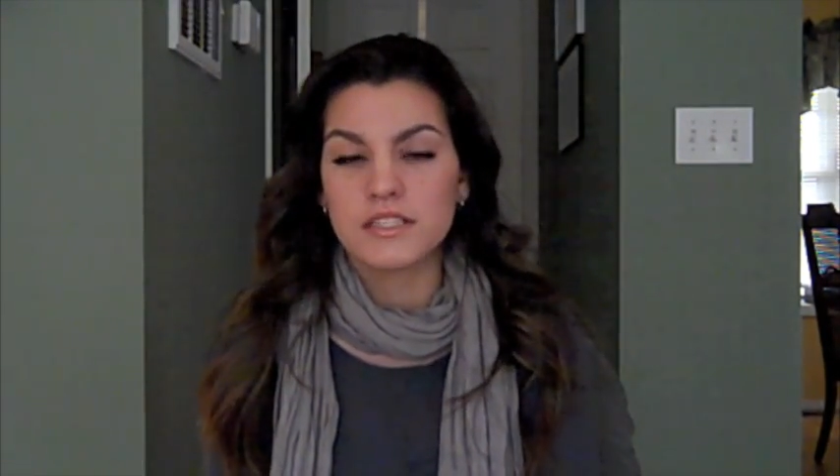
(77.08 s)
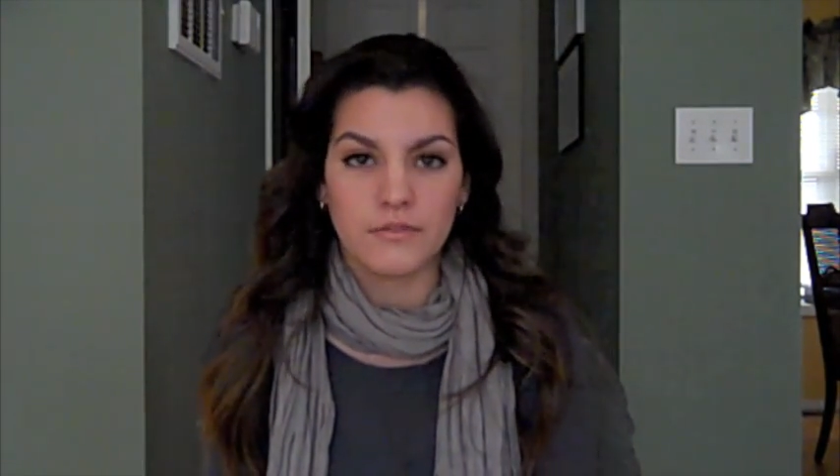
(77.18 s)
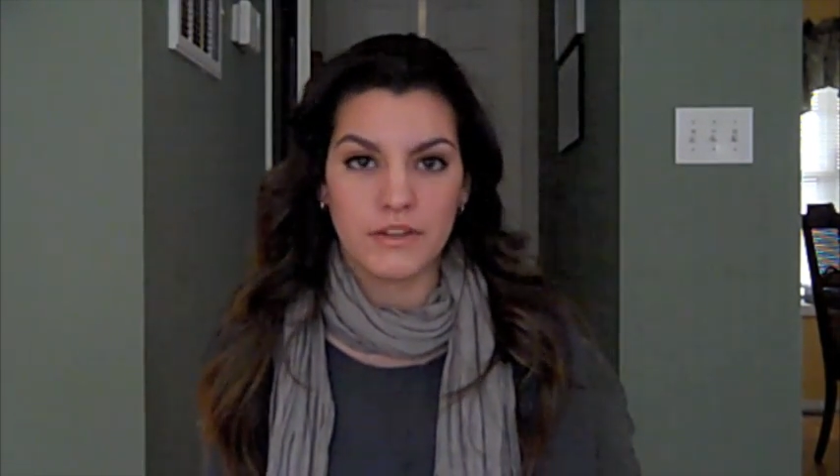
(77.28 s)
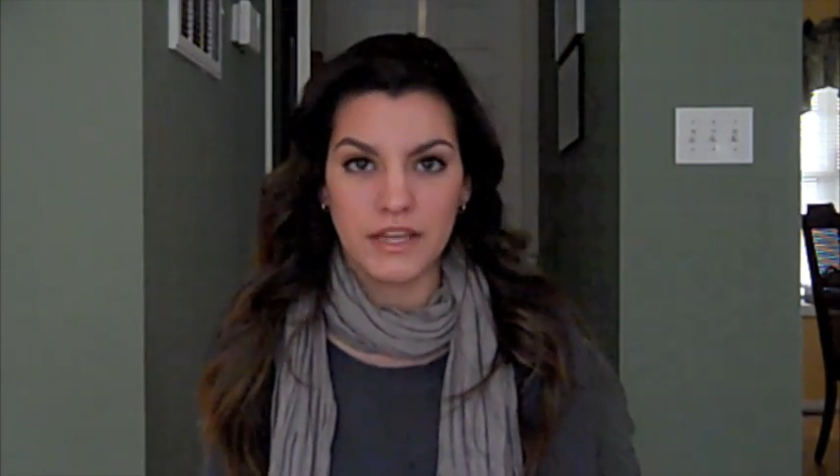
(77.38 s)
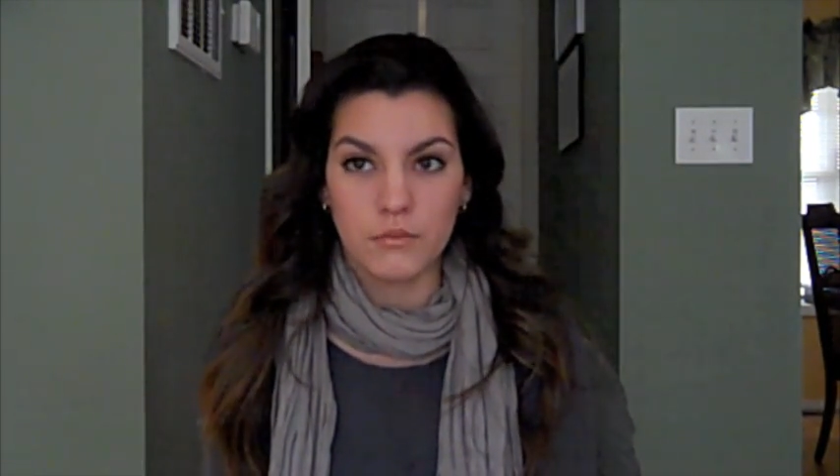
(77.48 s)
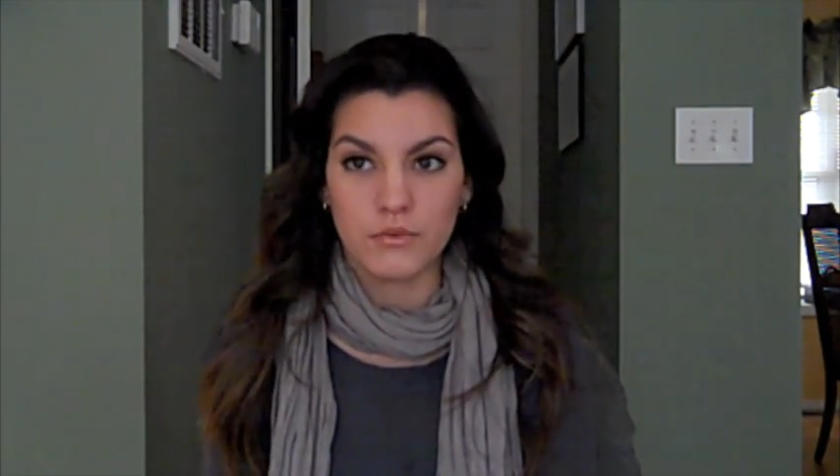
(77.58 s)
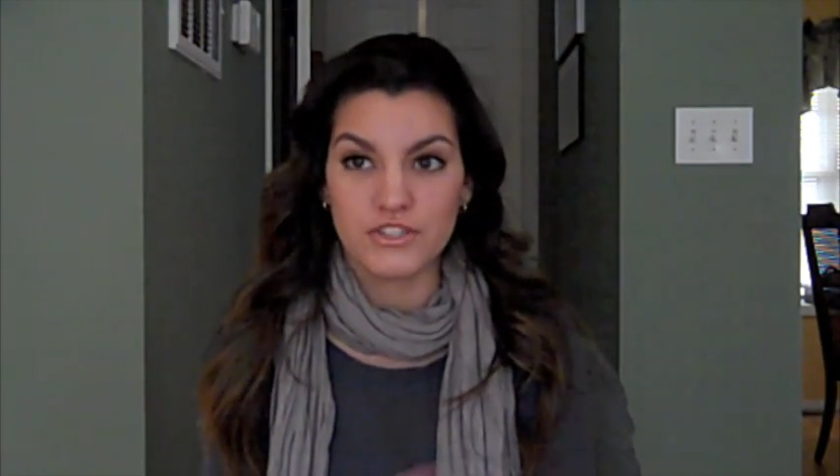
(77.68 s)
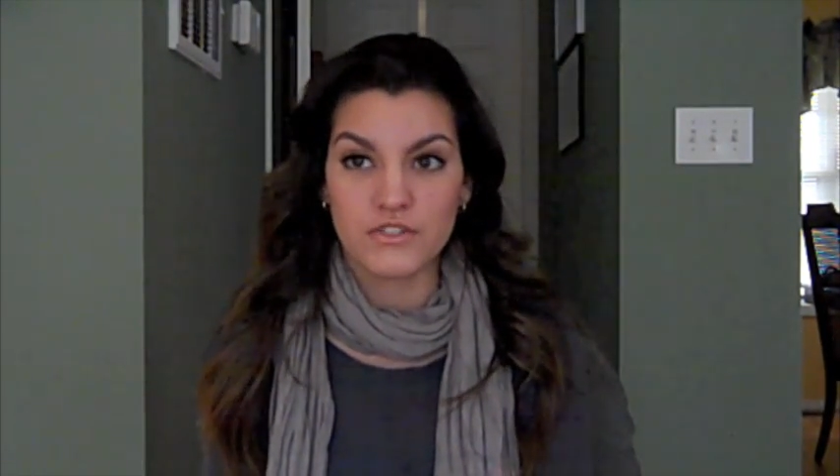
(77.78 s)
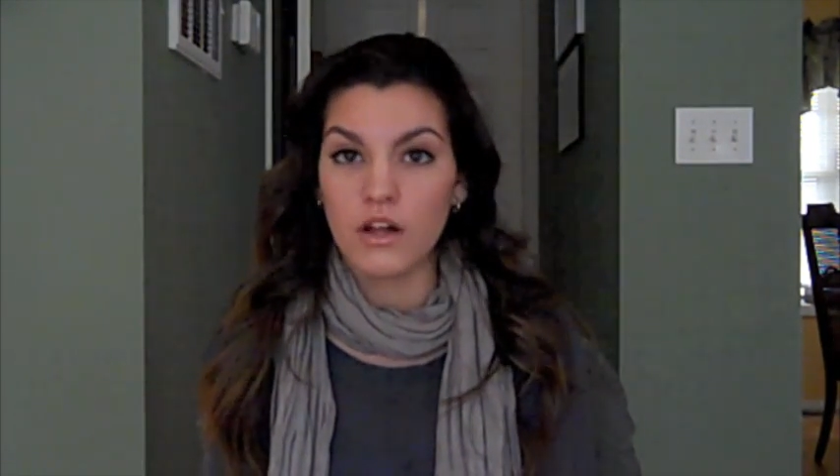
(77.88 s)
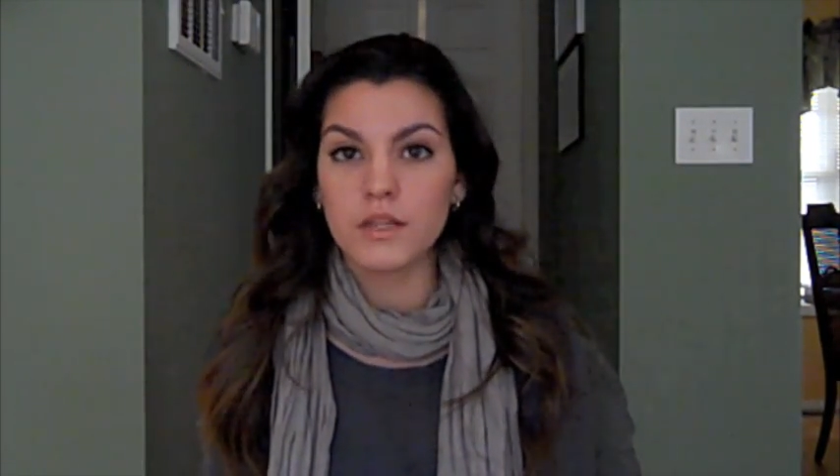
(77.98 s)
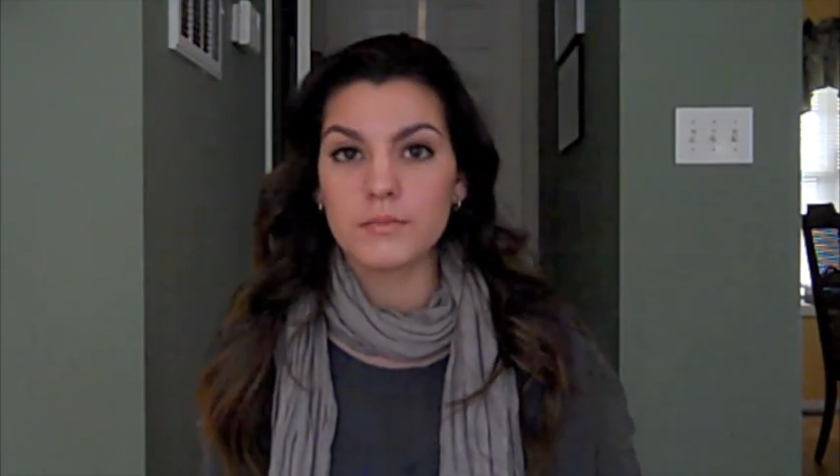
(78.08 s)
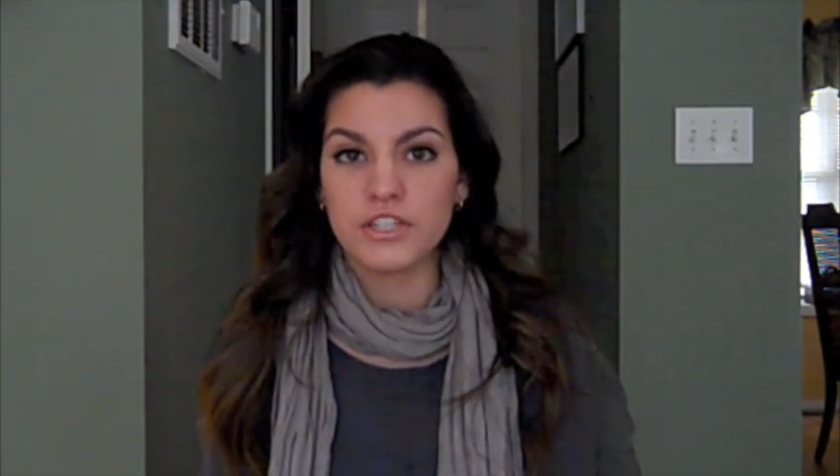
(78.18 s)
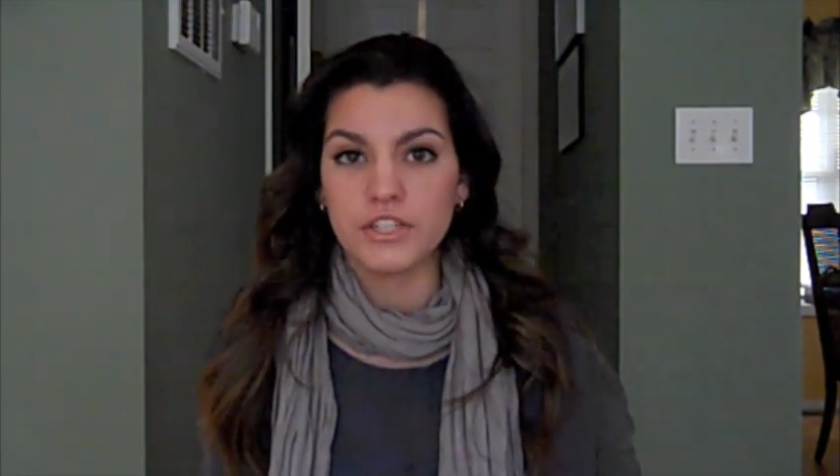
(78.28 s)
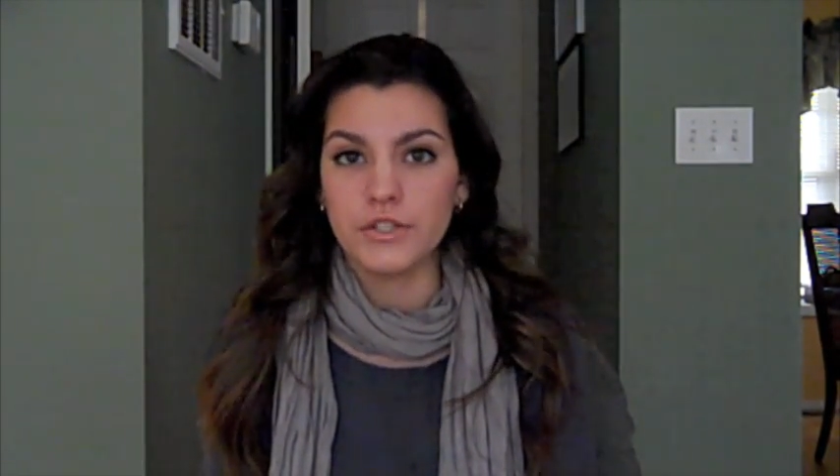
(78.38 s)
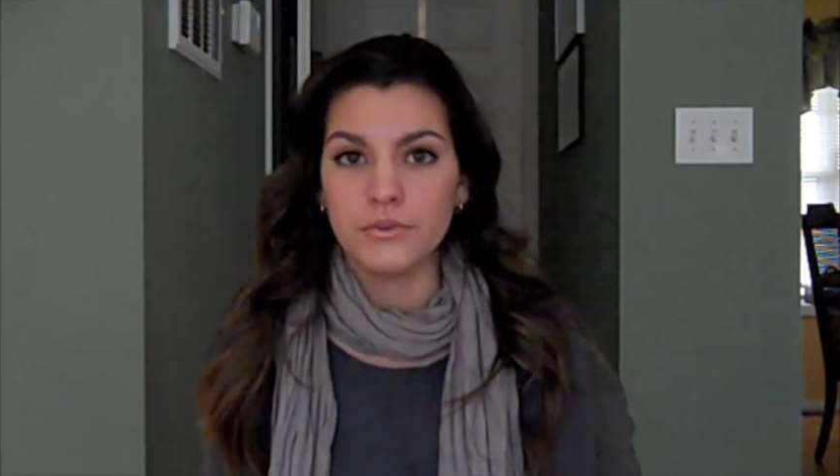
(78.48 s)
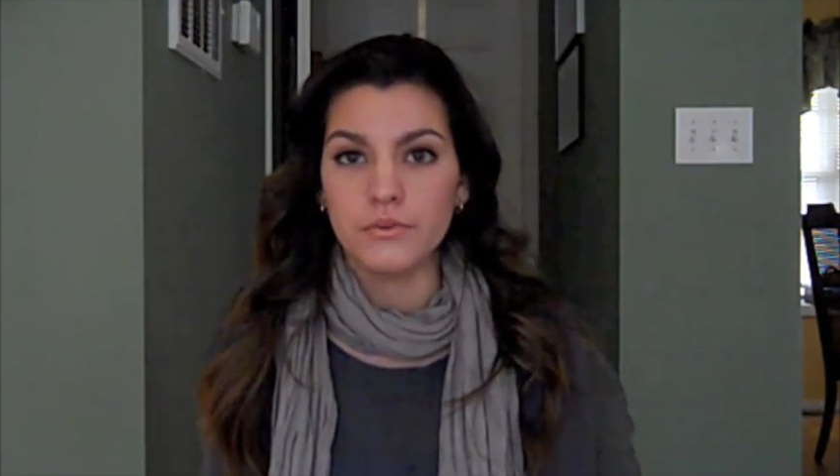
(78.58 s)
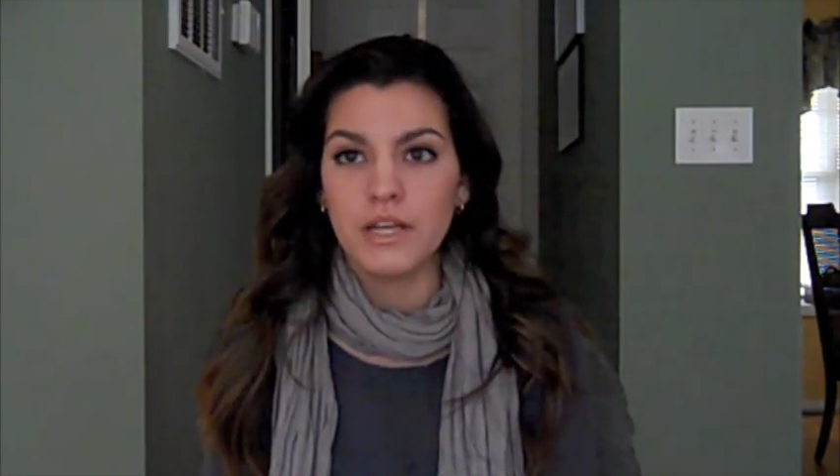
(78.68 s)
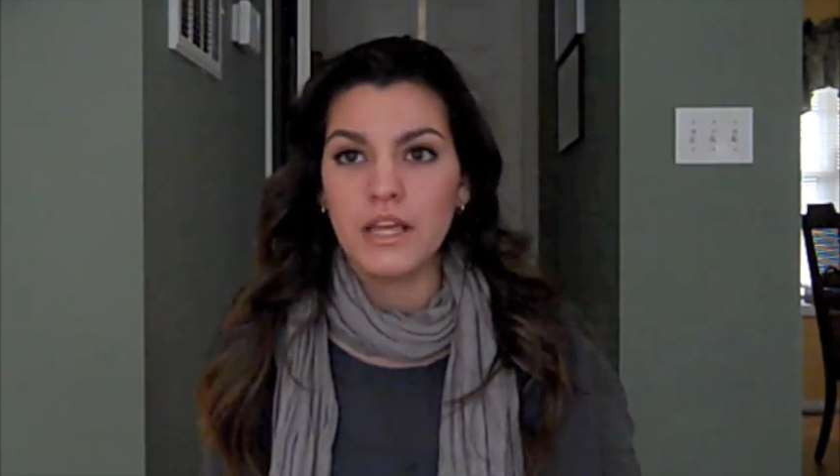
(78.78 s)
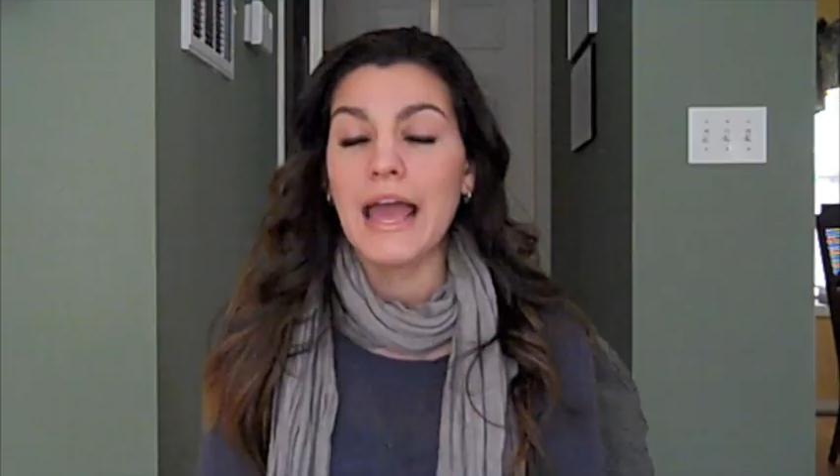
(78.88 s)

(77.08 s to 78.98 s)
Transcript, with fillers: stuff like that, which is all up to you.